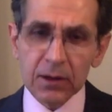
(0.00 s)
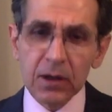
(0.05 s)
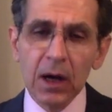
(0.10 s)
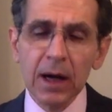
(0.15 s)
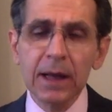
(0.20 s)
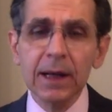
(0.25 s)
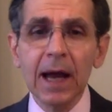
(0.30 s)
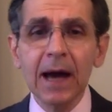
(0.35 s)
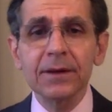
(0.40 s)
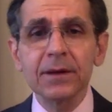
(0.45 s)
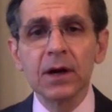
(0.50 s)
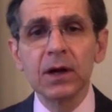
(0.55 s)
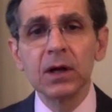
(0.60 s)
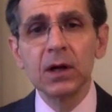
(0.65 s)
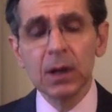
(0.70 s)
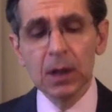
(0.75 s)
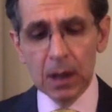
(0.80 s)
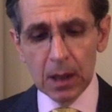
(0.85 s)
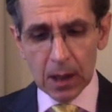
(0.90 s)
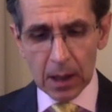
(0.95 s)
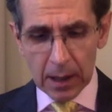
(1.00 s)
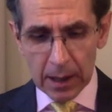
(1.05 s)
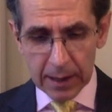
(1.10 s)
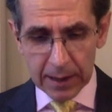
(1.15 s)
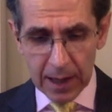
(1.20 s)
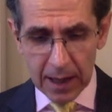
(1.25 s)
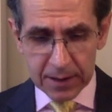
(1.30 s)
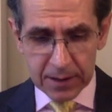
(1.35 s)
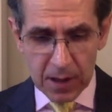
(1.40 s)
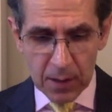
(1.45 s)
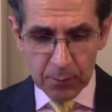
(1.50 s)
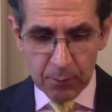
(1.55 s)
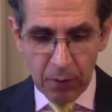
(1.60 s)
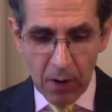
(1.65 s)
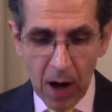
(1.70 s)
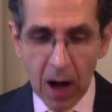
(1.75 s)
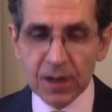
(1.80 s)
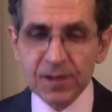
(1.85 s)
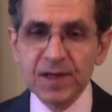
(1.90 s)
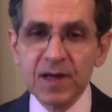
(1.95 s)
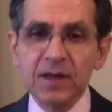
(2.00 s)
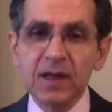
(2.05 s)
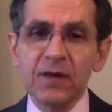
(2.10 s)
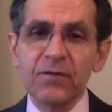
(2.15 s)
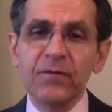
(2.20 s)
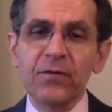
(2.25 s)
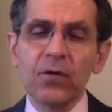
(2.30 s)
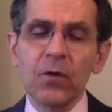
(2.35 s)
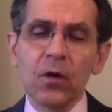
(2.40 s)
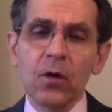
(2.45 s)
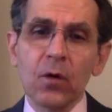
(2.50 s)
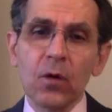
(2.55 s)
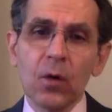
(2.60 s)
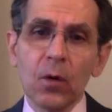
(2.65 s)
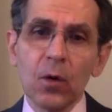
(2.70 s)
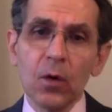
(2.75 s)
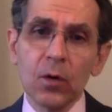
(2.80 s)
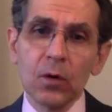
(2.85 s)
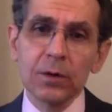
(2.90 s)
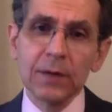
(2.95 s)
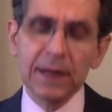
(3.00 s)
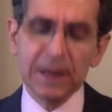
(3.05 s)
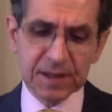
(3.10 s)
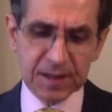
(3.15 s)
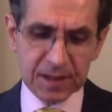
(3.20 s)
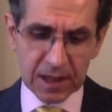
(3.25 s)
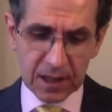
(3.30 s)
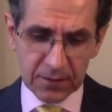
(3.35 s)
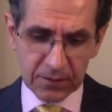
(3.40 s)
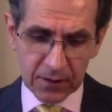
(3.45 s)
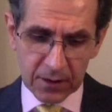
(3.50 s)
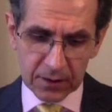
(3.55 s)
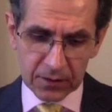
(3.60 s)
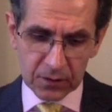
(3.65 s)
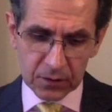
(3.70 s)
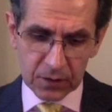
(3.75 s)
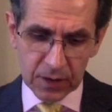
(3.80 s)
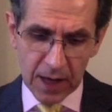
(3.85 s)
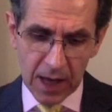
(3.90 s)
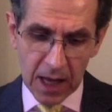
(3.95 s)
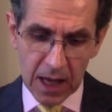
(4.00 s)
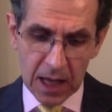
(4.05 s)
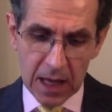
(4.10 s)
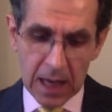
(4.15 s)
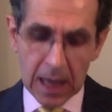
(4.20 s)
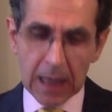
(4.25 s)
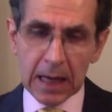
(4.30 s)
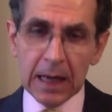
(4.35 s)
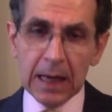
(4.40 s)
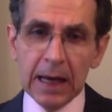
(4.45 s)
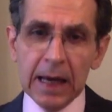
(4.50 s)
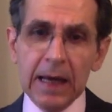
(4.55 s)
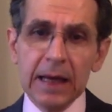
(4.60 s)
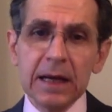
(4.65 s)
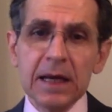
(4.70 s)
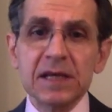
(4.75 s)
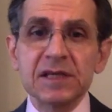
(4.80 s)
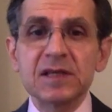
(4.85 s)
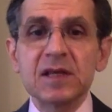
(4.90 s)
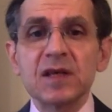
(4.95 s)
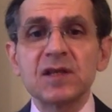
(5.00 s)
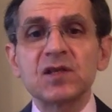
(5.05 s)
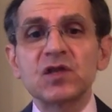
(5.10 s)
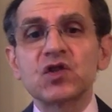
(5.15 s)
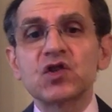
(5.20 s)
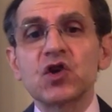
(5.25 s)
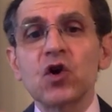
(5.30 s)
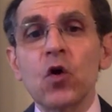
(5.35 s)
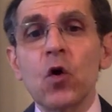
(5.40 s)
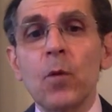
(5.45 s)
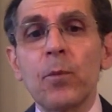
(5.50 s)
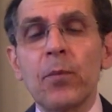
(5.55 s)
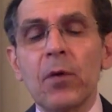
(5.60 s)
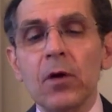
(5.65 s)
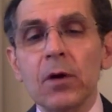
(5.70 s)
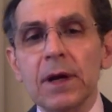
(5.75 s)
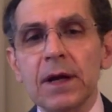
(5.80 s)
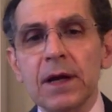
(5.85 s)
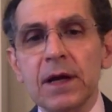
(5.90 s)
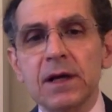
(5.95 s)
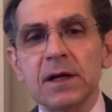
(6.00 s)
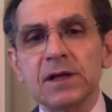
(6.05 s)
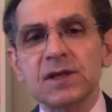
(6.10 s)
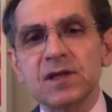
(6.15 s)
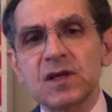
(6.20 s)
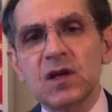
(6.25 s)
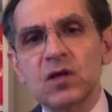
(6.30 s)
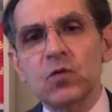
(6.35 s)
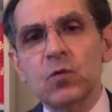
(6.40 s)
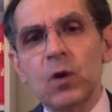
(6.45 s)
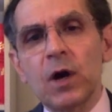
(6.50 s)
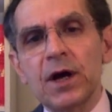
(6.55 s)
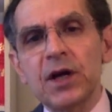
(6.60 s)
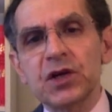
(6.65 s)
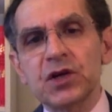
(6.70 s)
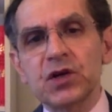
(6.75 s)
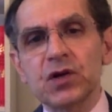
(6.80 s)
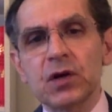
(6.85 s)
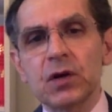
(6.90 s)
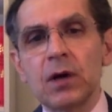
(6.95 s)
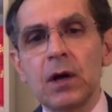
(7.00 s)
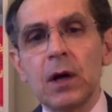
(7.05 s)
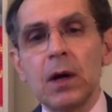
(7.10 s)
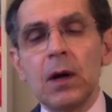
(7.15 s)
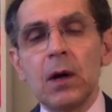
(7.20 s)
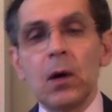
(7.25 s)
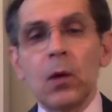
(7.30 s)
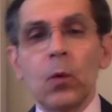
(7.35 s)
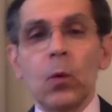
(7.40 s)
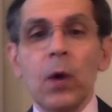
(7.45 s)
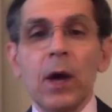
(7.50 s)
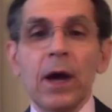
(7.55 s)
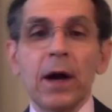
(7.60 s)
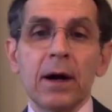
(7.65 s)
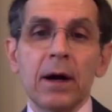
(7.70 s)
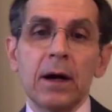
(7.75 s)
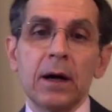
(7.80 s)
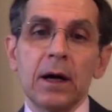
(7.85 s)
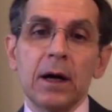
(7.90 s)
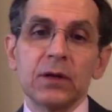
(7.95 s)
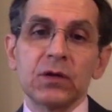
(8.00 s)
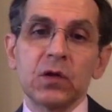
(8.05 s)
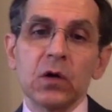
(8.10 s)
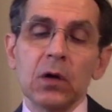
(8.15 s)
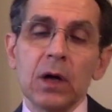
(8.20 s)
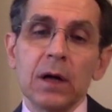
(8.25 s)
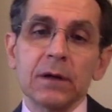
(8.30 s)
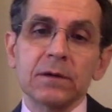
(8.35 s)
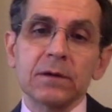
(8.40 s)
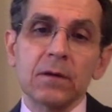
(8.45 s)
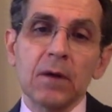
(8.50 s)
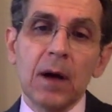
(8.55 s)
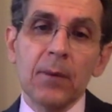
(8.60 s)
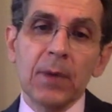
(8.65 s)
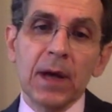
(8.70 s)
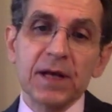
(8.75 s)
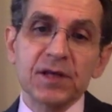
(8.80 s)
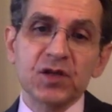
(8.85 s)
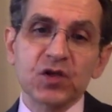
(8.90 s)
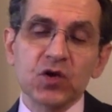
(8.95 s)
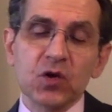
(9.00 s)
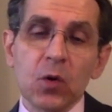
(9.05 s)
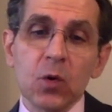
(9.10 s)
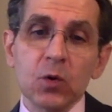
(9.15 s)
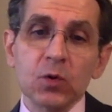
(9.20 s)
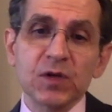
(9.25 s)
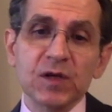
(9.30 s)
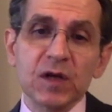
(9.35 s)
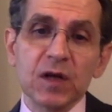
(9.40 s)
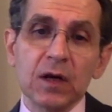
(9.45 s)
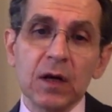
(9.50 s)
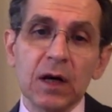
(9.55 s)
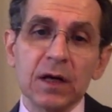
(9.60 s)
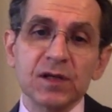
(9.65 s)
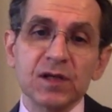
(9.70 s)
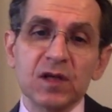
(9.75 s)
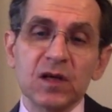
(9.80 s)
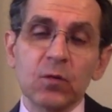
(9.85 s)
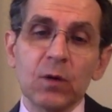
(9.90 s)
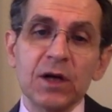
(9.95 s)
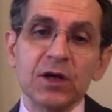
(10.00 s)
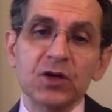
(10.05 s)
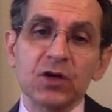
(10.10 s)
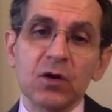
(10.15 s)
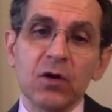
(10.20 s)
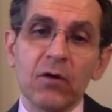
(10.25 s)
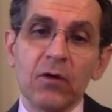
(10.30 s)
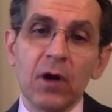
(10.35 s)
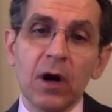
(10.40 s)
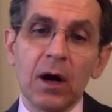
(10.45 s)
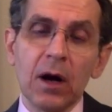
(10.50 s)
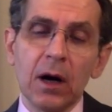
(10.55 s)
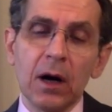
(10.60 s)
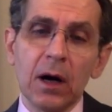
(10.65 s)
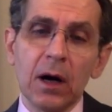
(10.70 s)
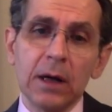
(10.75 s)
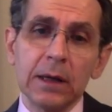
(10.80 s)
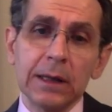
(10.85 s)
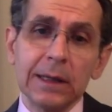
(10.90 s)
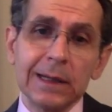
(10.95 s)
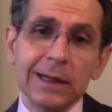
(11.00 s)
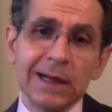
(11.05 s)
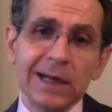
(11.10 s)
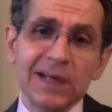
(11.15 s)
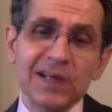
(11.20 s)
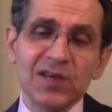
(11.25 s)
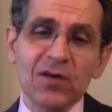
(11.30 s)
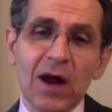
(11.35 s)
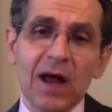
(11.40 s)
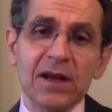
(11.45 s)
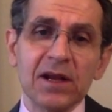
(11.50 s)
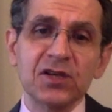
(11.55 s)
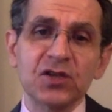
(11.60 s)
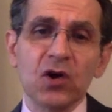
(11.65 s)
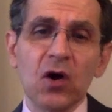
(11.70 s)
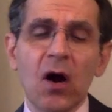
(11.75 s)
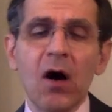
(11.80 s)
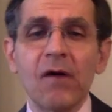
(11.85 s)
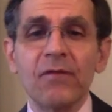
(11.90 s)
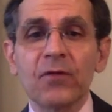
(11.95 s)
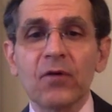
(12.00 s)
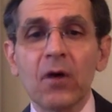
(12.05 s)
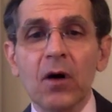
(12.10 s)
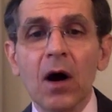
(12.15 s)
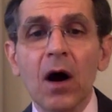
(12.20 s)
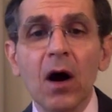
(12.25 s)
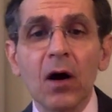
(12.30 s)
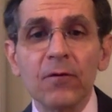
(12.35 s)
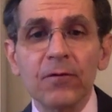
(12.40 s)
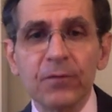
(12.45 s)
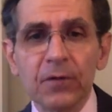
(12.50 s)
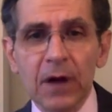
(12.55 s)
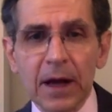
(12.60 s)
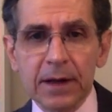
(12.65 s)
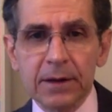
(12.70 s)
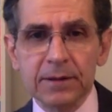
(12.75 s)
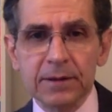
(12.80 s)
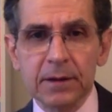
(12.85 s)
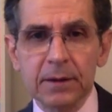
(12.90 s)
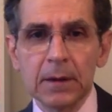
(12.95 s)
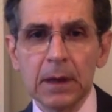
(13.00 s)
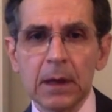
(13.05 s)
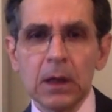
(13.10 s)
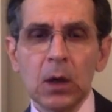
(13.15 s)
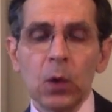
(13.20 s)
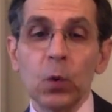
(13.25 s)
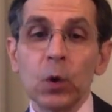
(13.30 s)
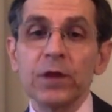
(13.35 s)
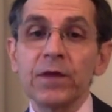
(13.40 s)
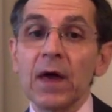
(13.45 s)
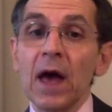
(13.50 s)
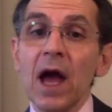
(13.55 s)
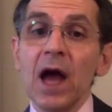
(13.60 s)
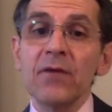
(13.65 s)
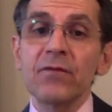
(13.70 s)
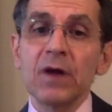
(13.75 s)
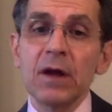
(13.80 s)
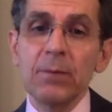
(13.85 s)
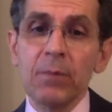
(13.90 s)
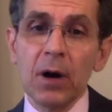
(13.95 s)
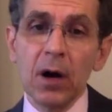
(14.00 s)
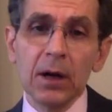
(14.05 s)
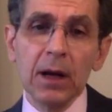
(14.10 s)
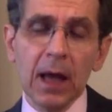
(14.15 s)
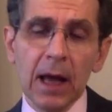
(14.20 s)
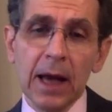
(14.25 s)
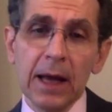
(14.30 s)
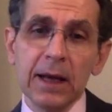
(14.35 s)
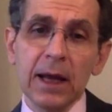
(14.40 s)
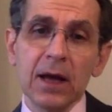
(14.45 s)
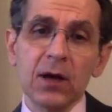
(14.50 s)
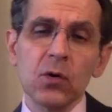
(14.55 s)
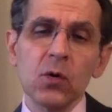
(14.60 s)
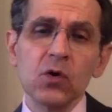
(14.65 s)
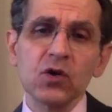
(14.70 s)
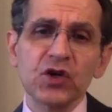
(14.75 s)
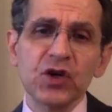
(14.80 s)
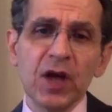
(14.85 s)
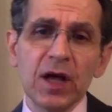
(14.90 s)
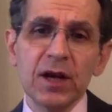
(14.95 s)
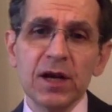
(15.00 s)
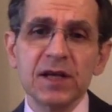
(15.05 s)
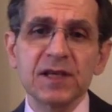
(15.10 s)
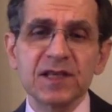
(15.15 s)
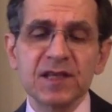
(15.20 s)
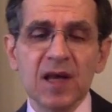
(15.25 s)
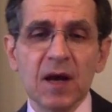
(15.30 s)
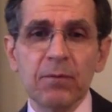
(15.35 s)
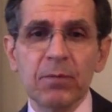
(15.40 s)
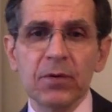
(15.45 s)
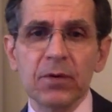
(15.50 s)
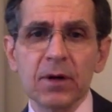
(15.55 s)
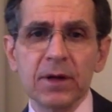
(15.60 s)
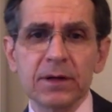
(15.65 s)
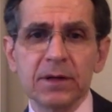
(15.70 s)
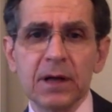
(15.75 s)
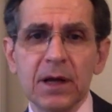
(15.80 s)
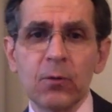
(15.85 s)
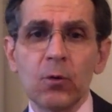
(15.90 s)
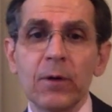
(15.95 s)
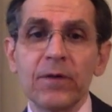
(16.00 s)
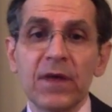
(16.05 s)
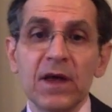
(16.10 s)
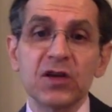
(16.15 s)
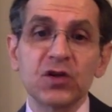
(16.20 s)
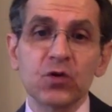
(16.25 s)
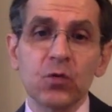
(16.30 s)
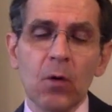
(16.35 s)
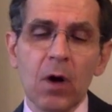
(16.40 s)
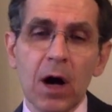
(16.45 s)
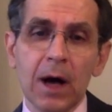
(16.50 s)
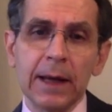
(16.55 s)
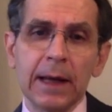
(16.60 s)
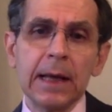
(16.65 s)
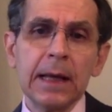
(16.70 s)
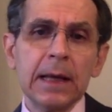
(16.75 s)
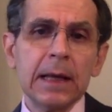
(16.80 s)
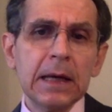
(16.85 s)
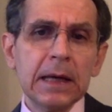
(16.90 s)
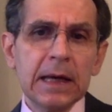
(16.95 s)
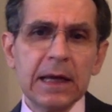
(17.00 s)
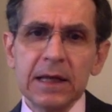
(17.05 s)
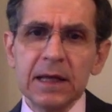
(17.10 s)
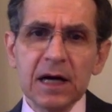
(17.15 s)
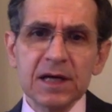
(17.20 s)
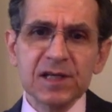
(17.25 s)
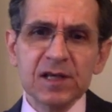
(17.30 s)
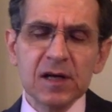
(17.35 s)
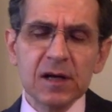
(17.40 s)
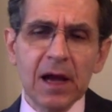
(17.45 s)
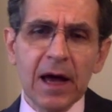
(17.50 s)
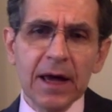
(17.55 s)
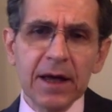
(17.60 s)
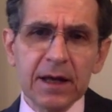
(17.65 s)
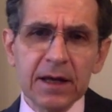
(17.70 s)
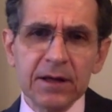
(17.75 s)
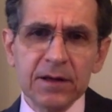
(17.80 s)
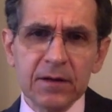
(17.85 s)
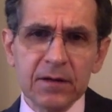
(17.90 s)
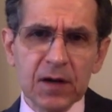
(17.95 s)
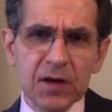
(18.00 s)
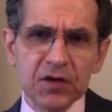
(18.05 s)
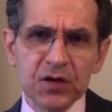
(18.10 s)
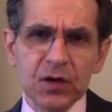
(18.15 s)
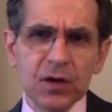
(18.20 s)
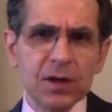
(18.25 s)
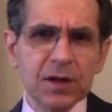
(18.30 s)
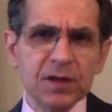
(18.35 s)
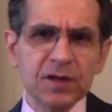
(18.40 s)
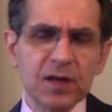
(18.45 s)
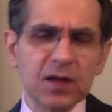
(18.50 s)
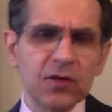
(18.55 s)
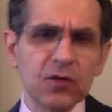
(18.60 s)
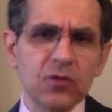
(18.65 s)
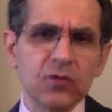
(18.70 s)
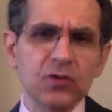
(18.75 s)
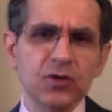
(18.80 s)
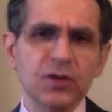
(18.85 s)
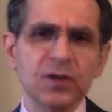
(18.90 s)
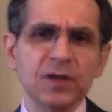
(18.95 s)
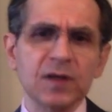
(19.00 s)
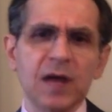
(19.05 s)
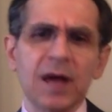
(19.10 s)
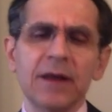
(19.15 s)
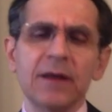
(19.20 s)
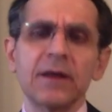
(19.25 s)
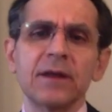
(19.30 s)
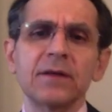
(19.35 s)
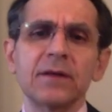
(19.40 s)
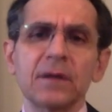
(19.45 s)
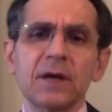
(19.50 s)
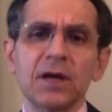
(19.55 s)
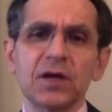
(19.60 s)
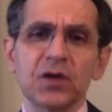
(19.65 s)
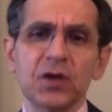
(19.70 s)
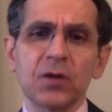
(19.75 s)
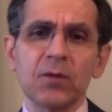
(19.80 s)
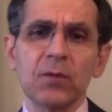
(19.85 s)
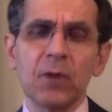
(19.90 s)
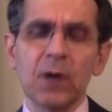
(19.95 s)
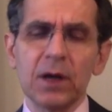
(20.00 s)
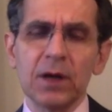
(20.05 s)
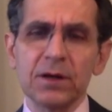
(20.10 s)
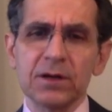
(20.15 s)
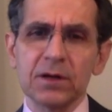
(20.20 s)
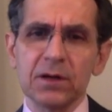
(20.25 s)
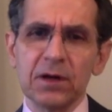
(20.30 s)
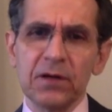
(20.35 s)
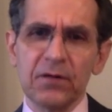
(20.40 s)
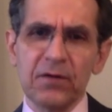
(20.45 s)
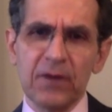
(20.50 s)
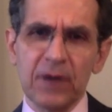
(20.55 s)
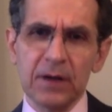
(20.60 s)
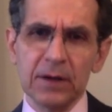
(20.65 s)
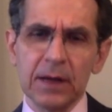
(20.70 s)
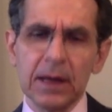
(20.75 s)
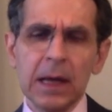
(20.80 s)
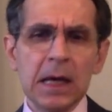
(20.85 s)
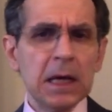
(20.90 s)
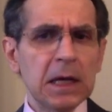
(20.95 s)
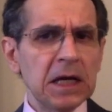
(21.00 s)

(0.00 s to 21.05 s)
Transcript: Another, another positive for gold and silver today it is this geopolitical situation where uh, Donald Trump has chosen a situation of uh, uh, a strategy of conflict with everybody and negotiating separately with each one. He doesn't like international institutions like the International Monetary Fund.